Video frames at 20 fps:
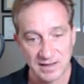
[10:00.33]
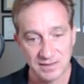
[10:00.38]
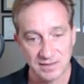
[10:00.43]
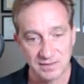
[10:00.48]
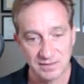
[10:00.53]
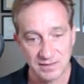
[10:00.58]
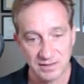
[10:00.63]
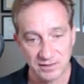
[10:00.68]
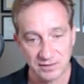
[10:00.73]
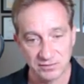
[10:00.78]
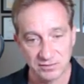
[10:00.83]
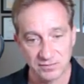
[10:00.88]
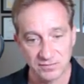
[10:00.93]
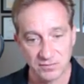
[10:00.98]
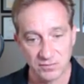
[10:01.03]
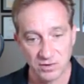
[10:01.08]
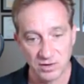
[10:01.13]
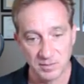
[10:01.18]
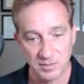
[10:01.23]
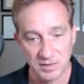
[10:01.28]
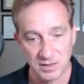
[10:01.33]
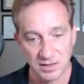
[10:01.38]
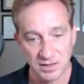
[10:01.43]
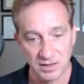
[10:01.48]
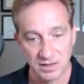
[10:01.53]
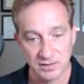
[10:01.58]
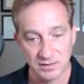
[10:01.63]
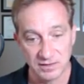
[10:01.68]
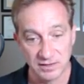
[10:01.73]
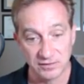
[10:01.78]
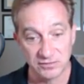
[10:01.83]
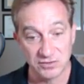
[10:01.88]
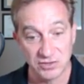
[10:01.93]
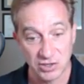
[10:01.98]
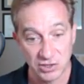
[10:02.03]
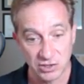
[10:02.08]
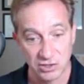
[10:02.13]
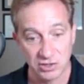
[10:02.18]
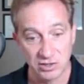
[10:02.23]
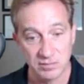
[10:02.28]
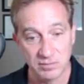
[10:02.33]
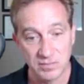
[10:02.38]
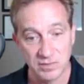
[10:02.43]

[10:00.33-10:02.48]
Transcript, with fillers: this formula, this term,